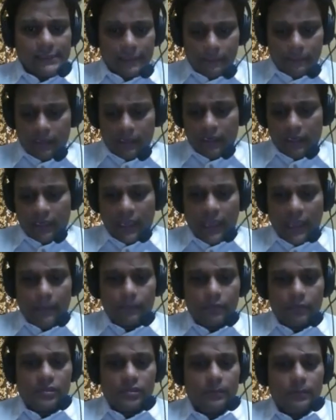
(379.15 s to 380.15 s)
Let me recap
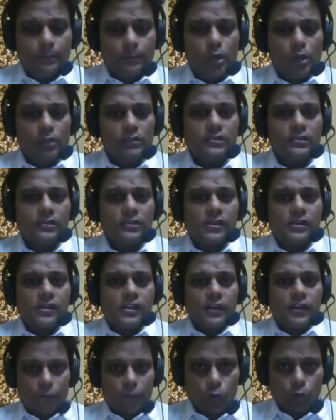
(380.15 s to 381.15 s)
the symbols.
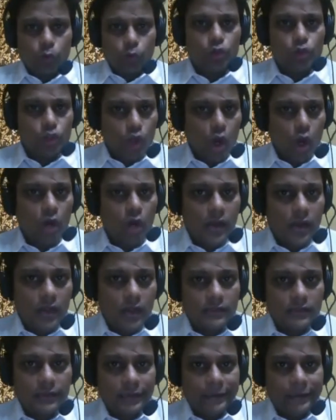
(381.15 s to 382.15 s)
If you do short
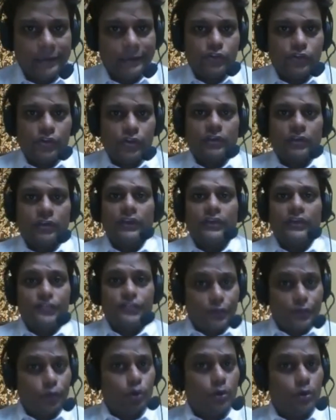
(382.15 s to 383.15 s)
castling, it's written
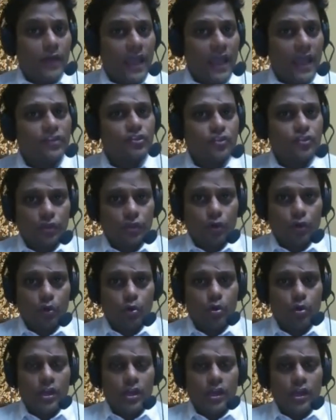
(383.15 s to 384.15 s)
as
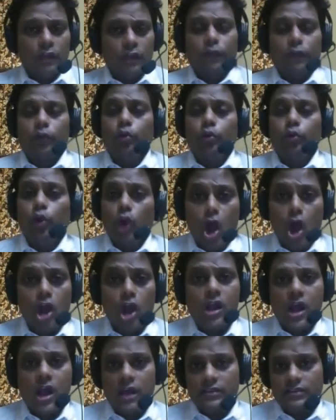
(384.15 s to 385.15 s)
0-0. If you do
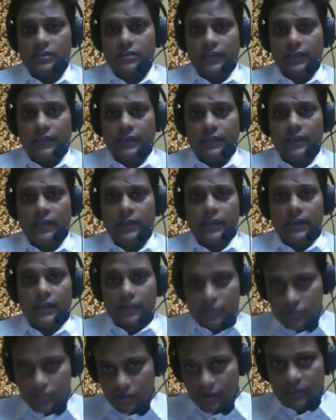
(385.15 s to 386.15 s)
long castling,
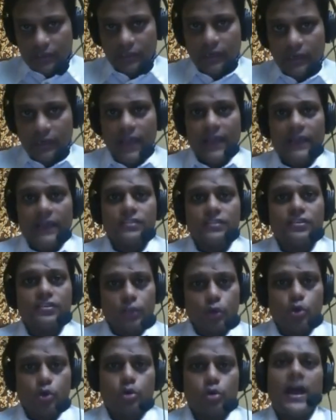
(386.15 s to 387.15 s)
it's written as
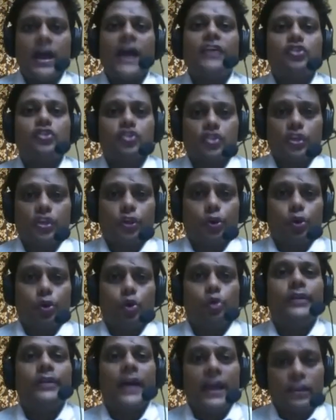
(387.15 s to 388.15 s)

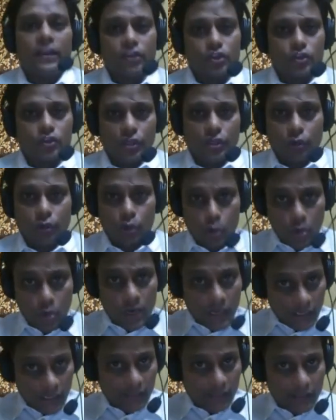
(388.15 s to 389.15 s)
0-0-0
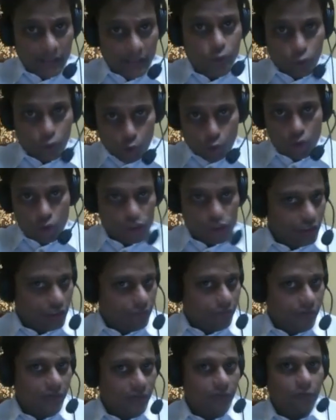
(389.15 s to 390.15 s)
in the score
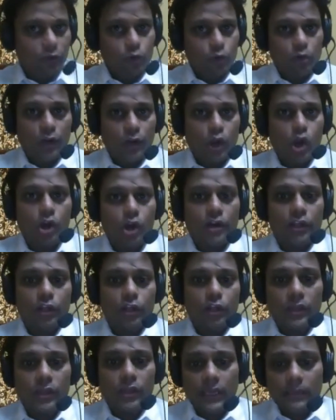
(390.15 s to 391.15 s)
sheet whenever you're
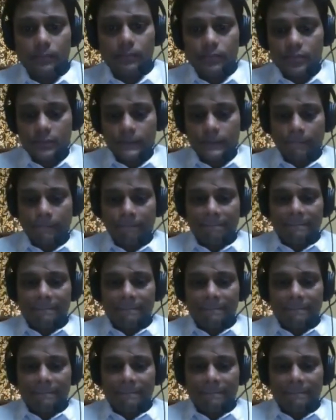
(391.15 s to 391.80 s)
recording your games.